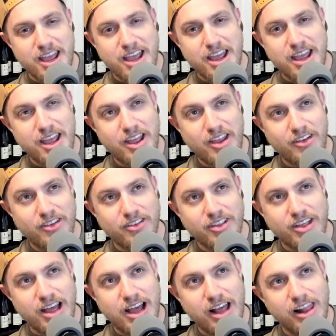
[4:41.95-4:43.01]
And
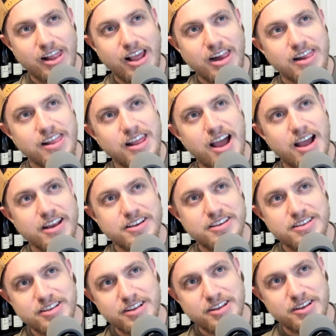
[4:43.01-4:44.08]
I like the
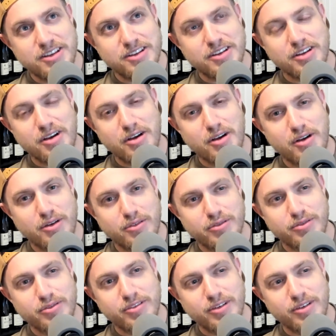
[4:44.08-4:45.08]
idea of